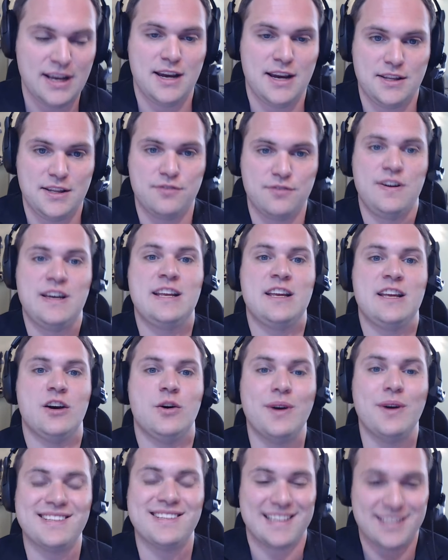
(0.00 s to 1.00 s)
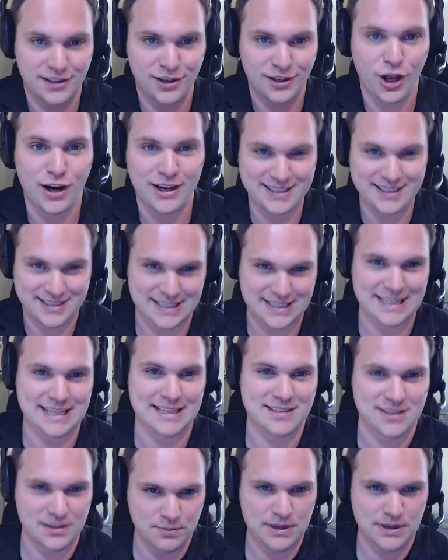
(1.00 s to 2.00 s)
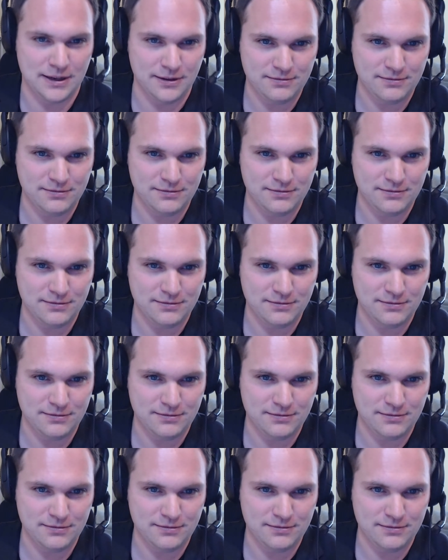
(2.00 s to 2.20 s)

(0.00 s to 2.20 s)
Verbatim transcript: the video is as long as it needs to be.